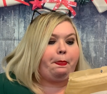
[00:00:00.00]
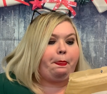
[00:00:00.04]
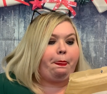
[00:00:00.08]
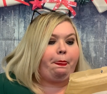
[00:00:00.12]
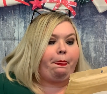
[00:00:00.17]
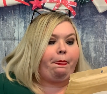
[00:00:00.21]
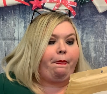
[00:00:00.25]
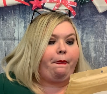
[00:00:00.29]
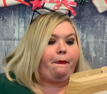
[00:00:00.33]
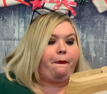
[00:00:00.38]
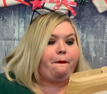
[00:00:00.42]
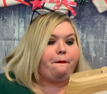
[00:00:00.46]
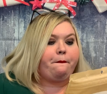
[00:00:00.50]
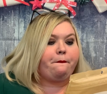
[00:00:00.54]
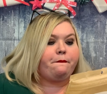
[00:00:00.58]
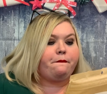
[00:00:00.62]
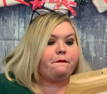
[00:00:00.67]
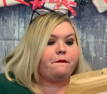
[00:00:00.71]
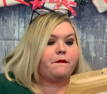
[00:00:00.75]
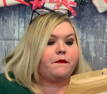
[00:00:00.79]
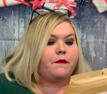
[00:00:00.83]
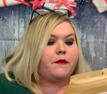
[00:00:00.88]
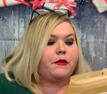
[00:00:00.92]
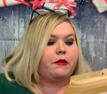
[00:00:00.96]

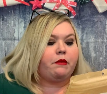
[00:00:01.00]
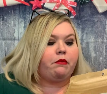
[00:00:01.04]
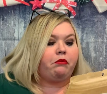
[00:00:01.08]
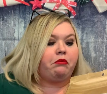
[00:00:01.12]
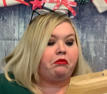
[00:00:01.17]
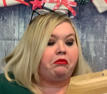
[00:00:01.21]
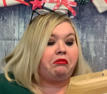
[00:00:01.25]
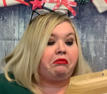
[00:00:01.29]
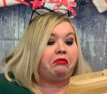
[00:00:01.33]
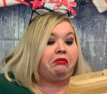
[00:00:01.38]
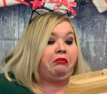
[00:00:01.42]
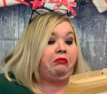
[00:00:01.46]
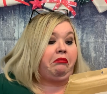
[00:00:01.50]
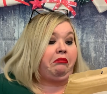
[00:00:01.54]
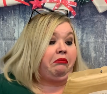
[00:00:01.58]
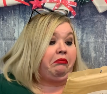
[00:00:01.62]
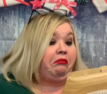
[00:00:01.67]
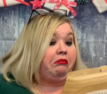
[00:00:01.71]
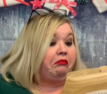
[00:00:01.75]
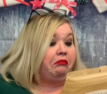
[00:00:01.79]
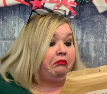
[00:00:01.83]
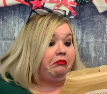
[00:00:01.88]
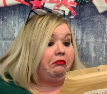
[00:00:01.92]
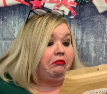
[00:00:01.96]
No one is speaking in this clip.